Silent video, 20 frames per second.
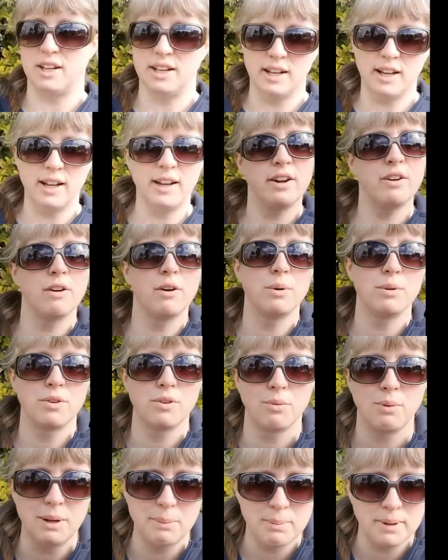I like growing
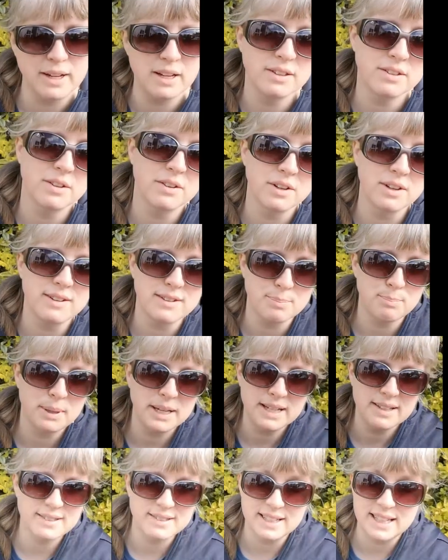sweet pea because they're a nice big
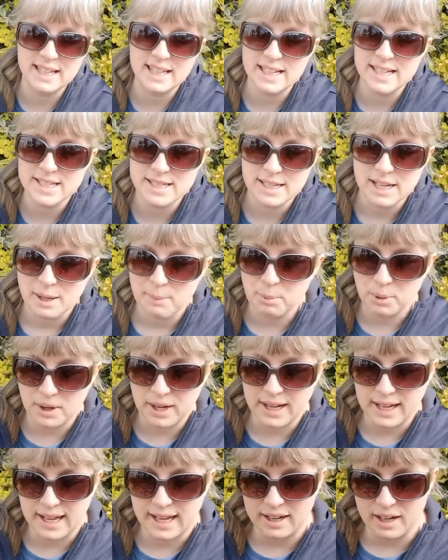seed, but
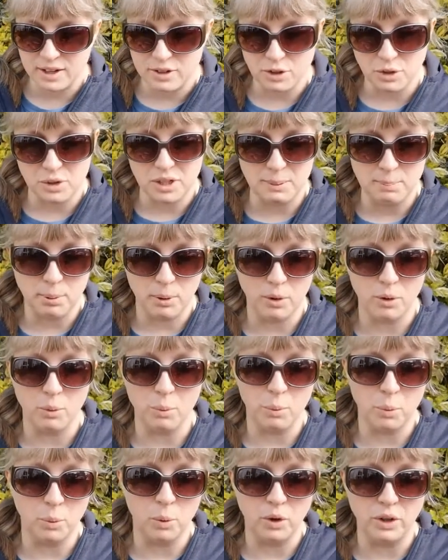again, I'd only put
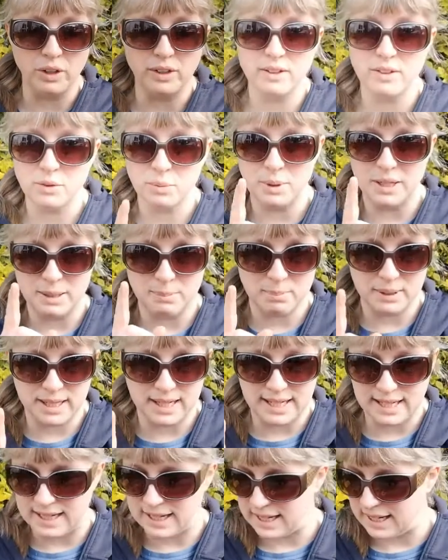one sweet
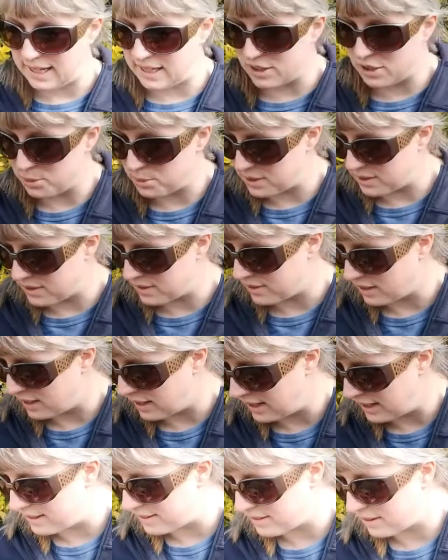pea into a
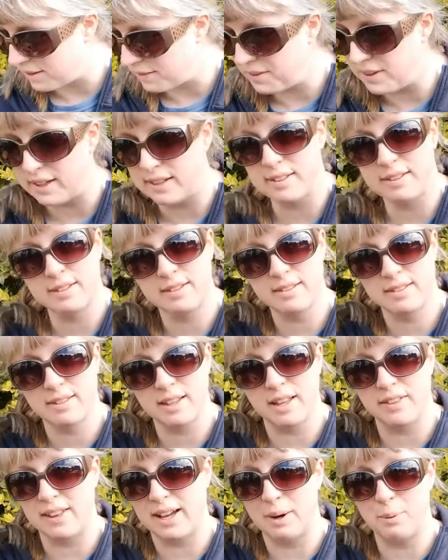size of this,
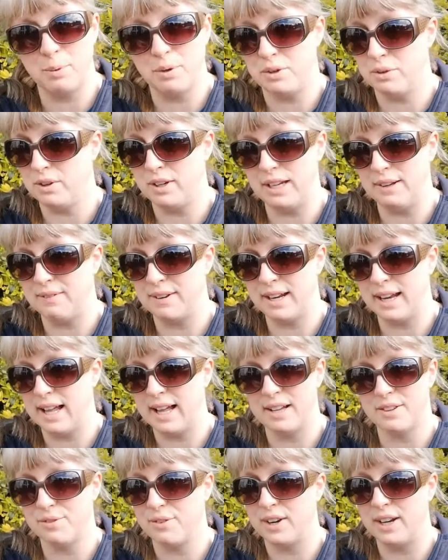and that wouldn't even
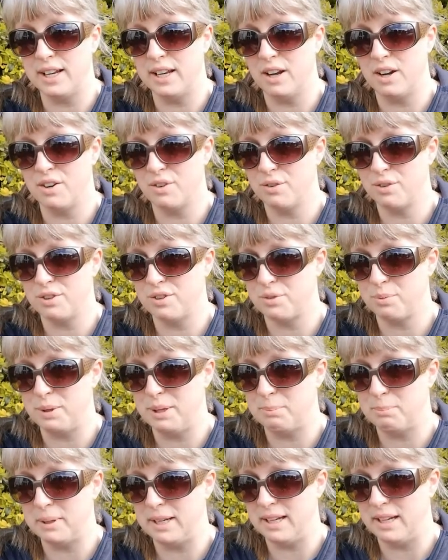last very long for a
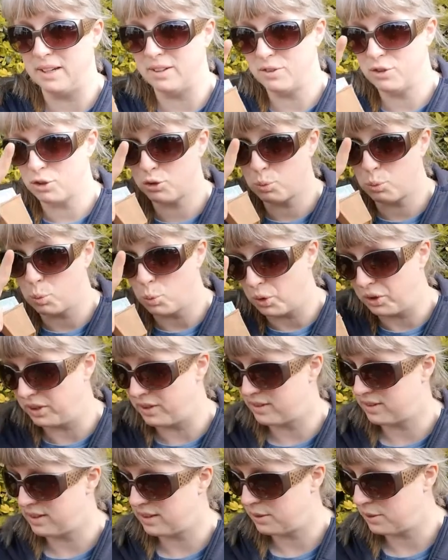sweet pea, just
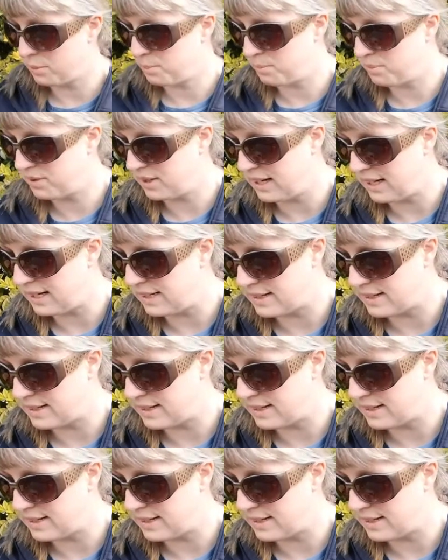one seed.